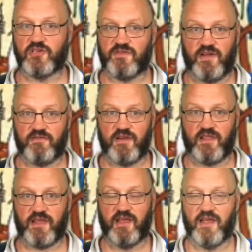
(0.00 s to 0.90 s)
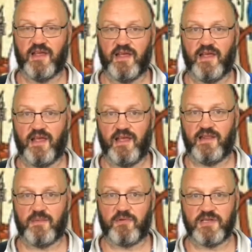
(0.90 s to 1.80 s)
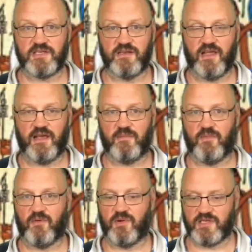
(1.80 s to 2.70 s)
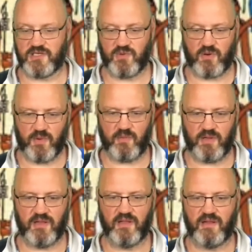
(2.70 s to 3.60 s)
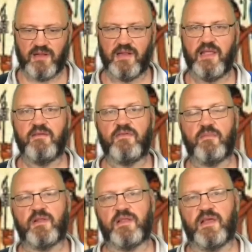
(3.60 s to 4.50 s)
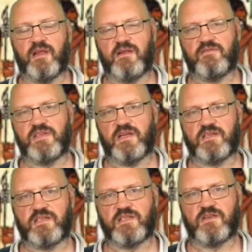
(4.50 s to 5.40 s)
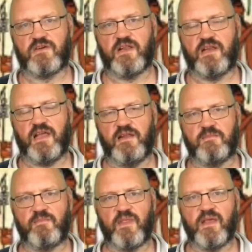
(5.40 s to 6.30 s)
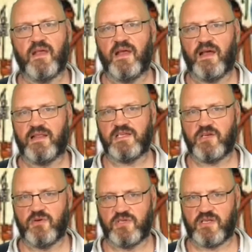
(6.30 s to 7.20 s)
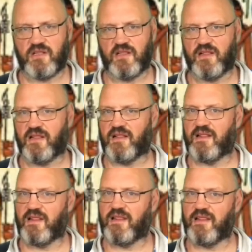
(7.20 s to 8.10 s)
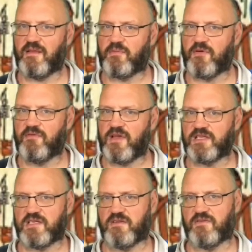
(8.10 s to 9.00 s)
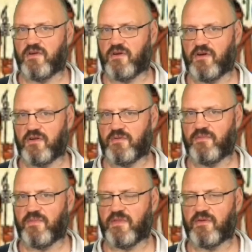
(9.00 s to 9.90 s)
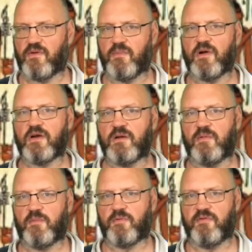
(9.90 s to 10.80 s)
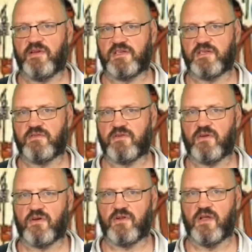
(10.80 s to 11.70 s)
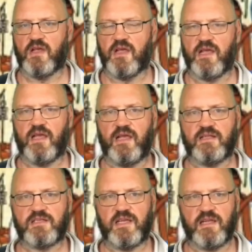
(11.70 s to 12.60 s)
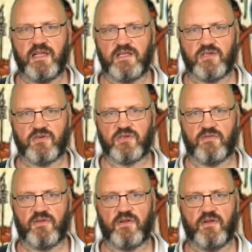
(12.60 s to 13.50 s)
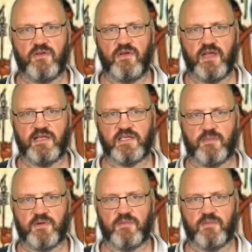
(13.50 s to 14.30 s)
of everything in the prison, um, which is where we will leave him at the end of Genesis 39. And this shows the provision of God, the remarkable provision of God in sending Joseph to Egypt,